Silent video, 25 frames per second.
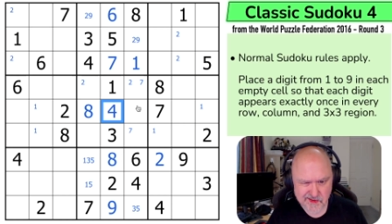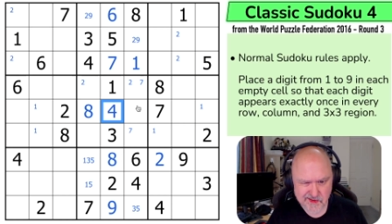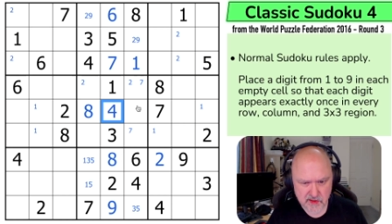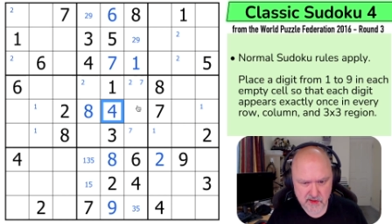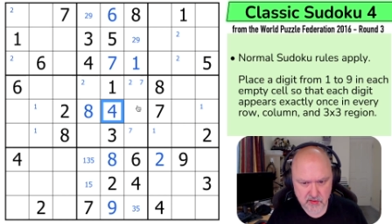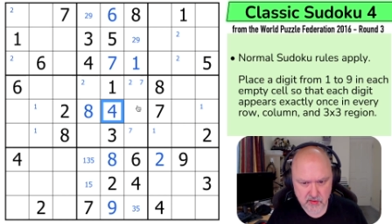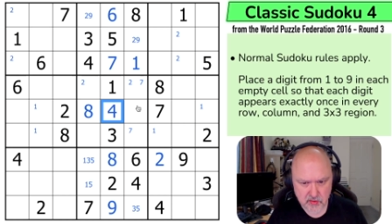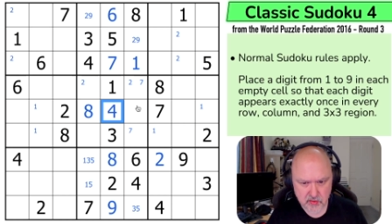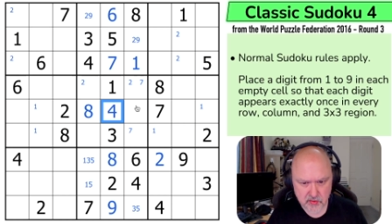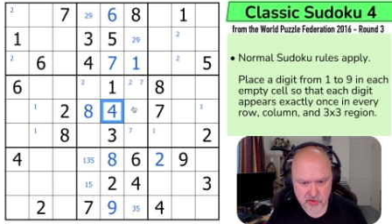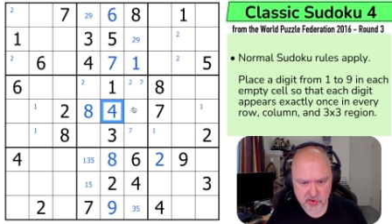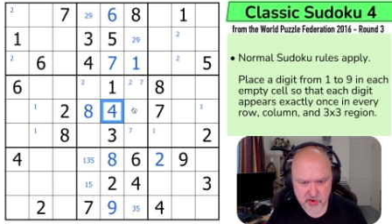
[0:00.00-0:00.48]

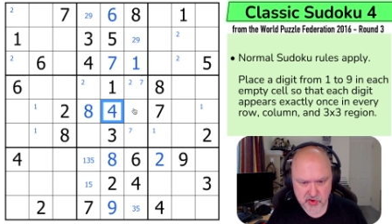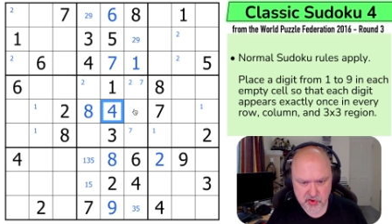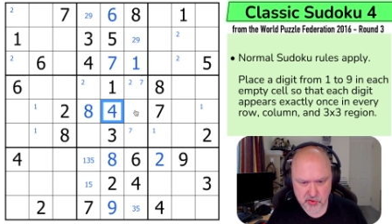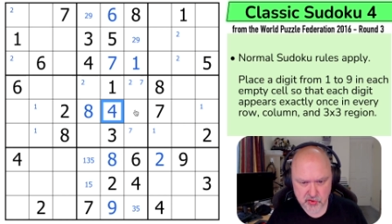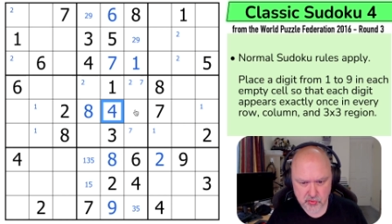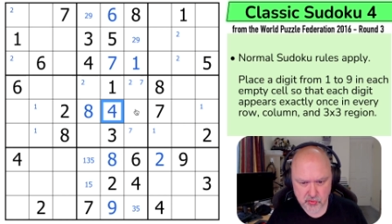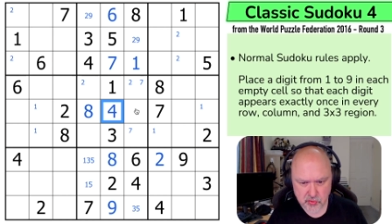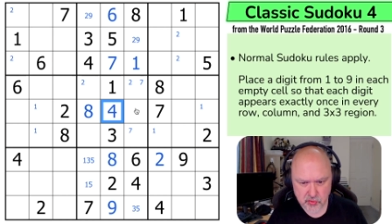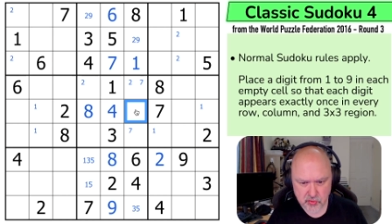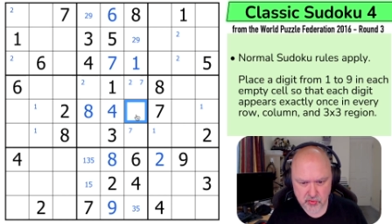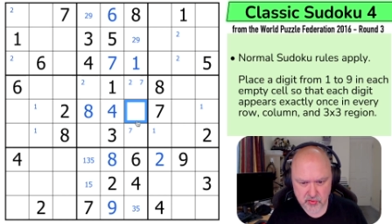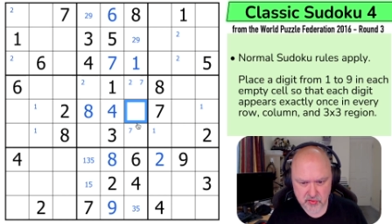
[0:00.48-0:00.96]
Not
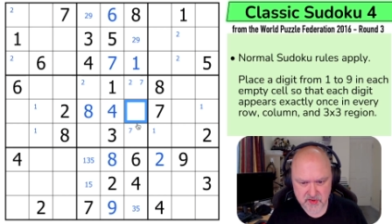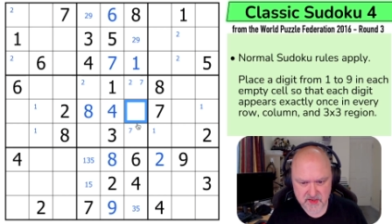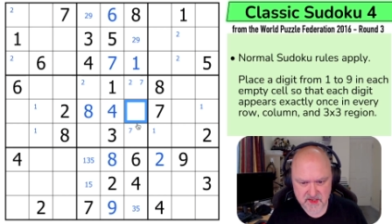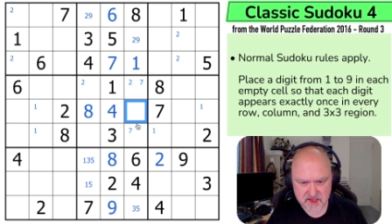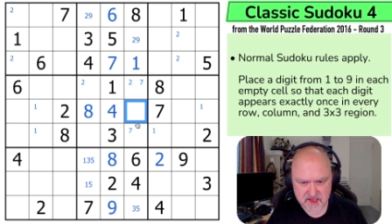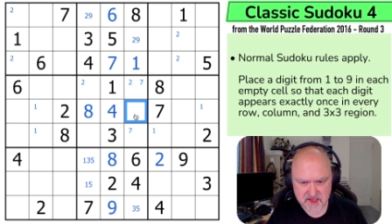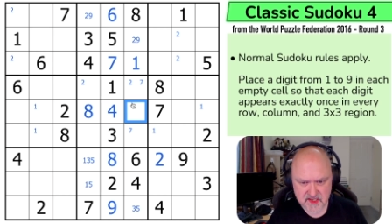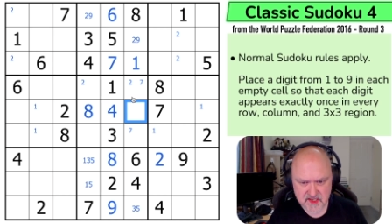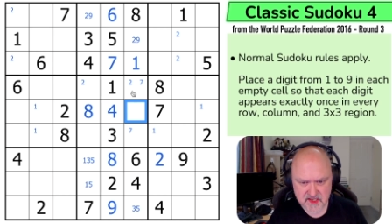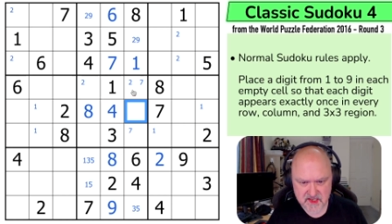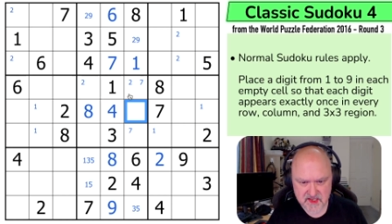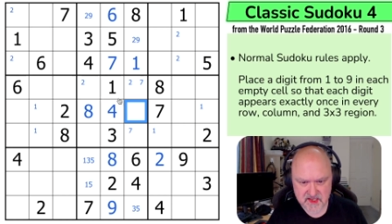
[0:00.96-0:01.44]
sure.
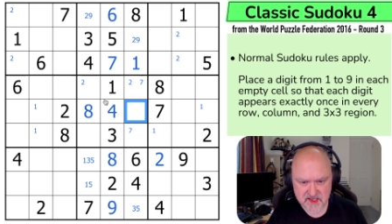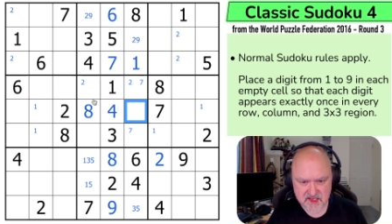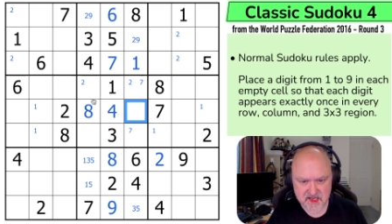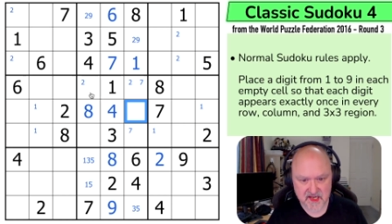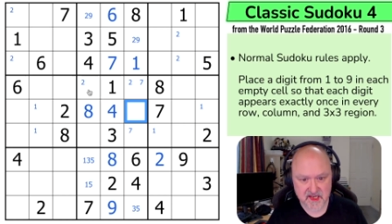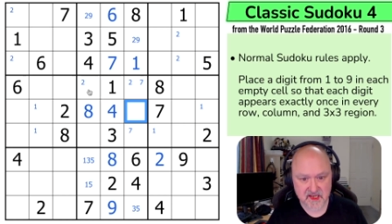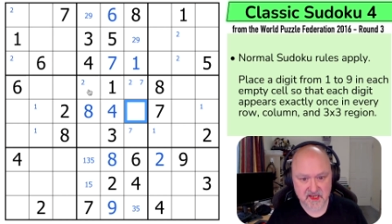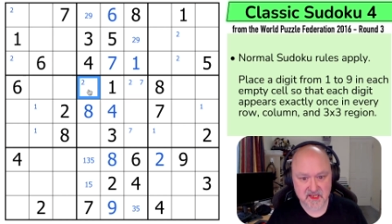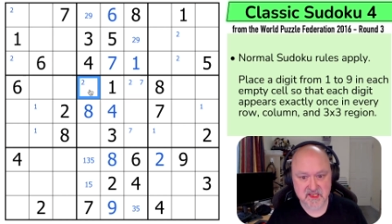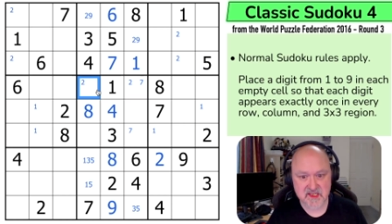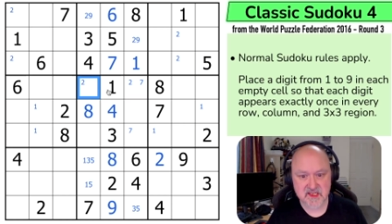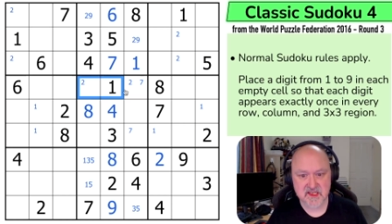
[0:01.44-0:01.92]

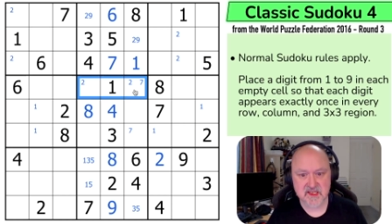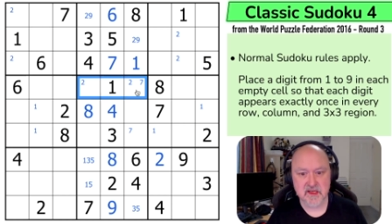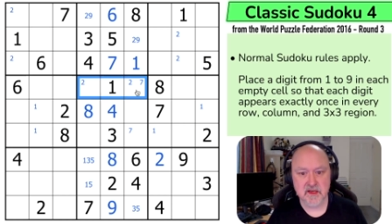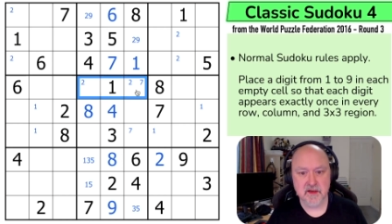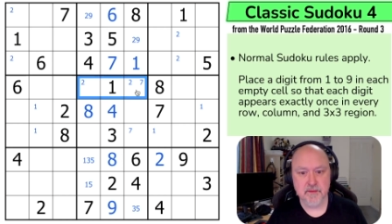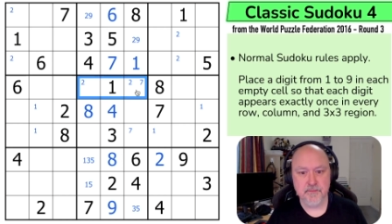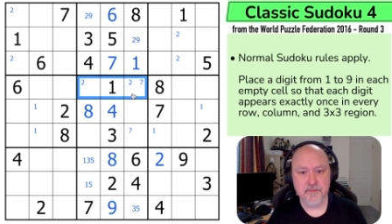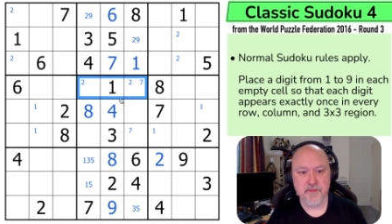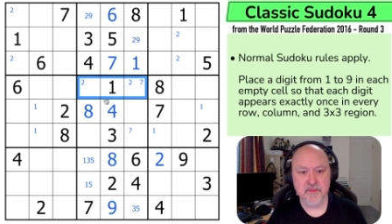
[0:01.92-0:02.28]
Six.